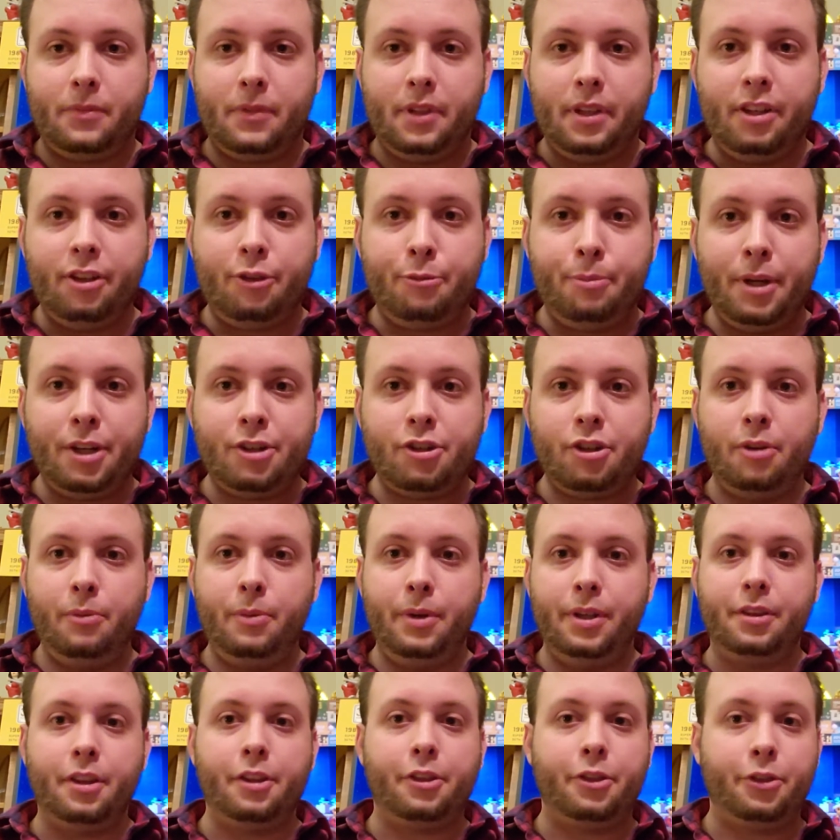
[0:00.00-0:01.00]
Especially
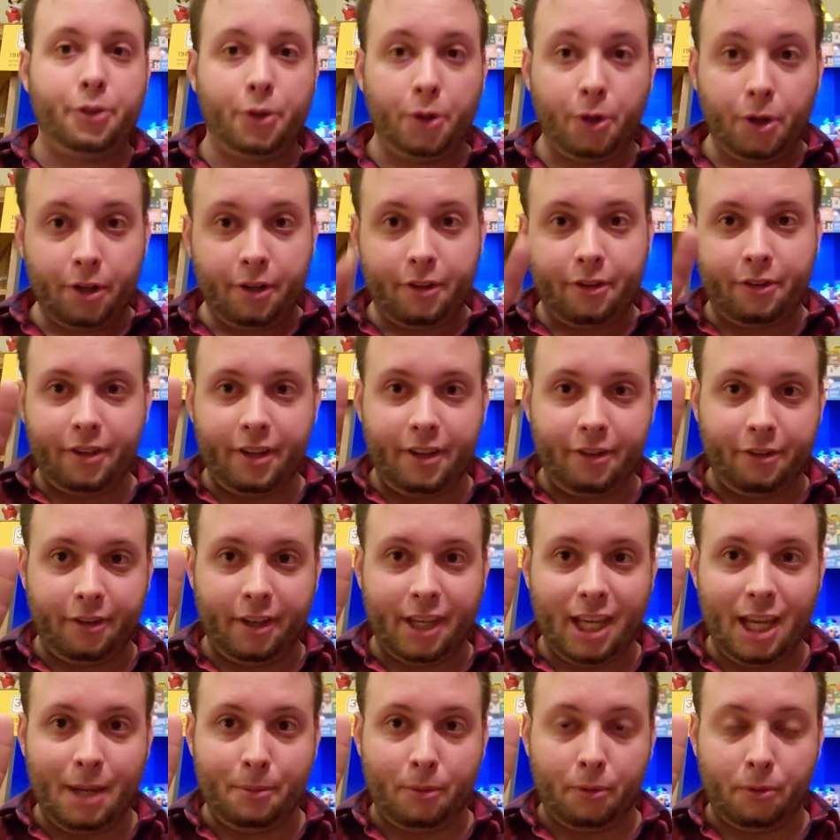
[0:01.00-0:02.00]
when the 3rd season
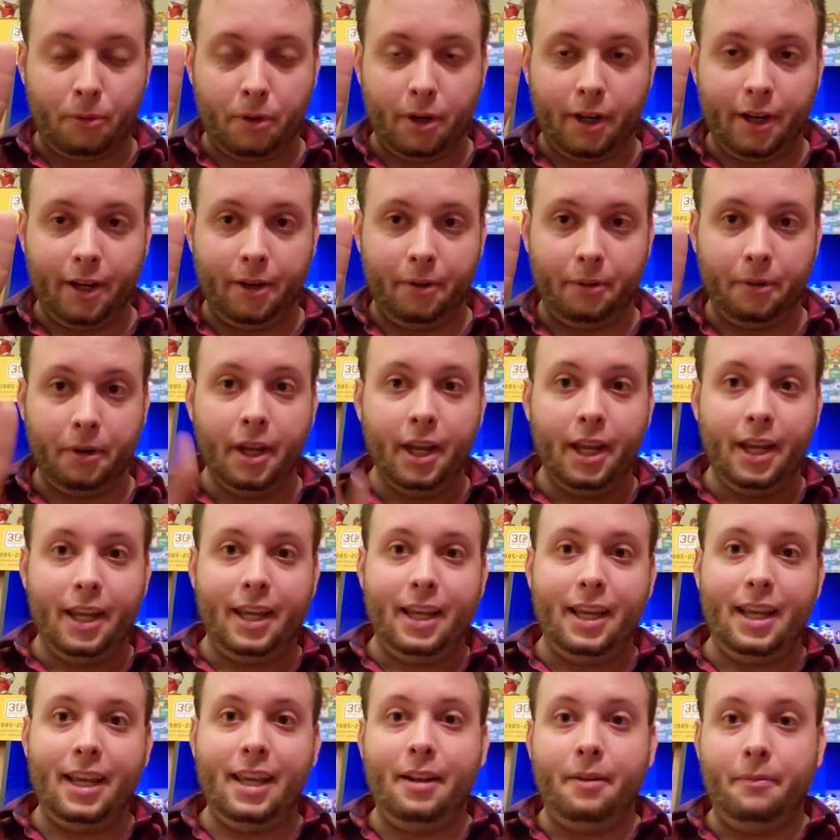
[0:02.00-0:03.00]
came around,
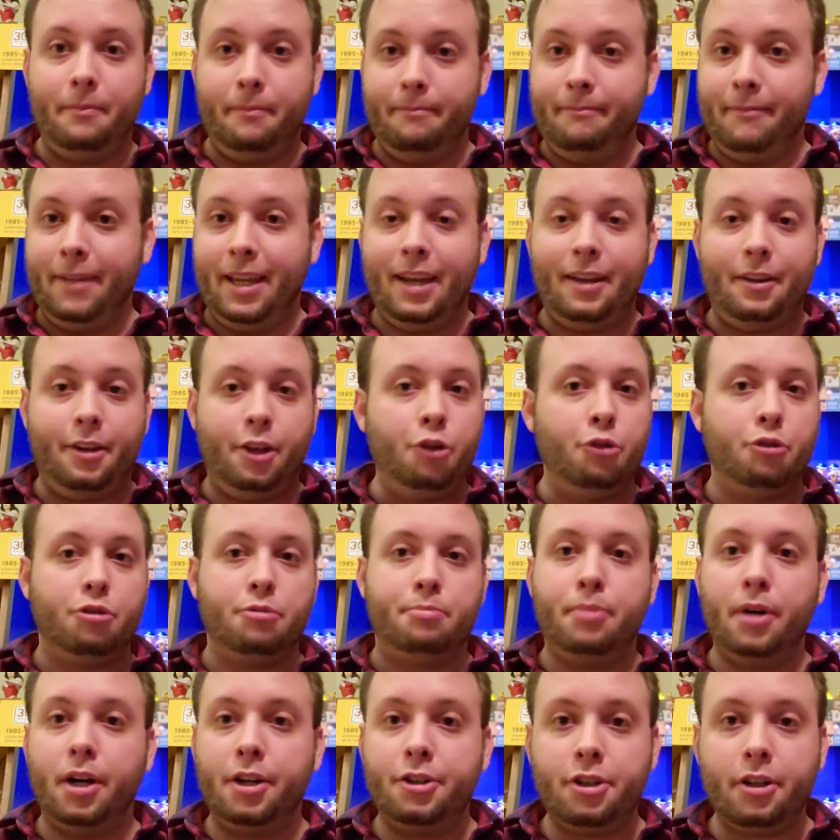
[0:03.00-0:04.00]
it had huge
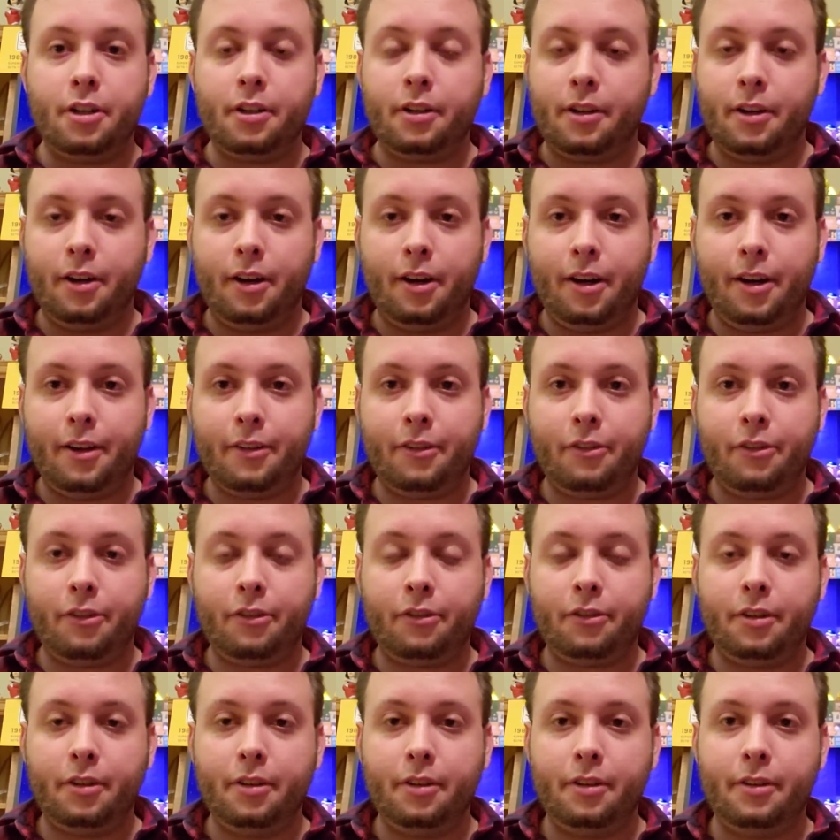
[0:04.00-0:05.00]
budget
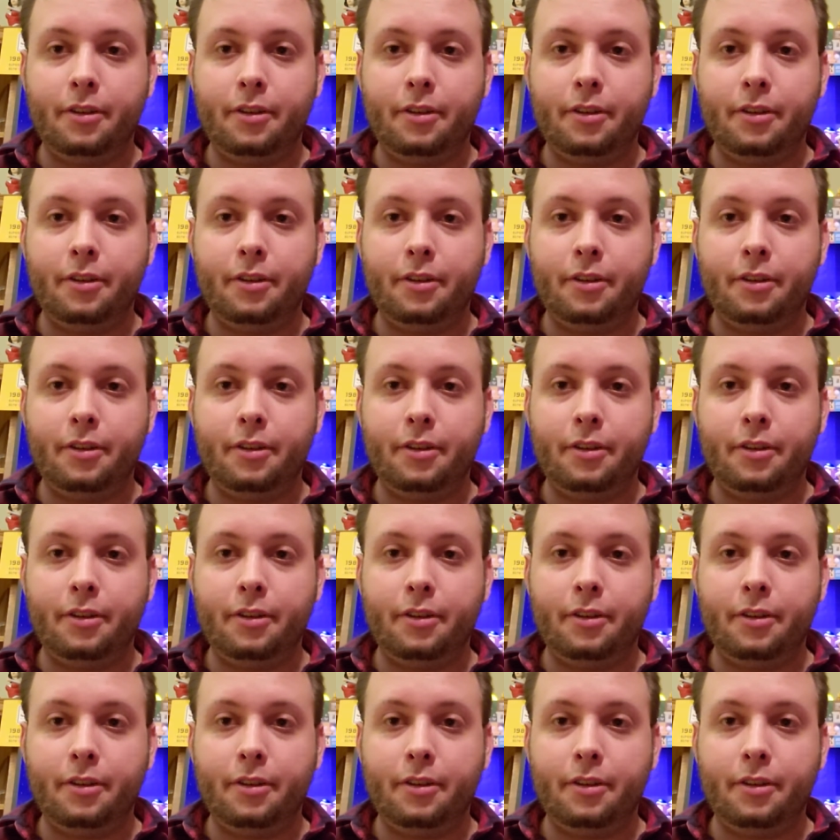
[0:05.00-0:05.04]
costs,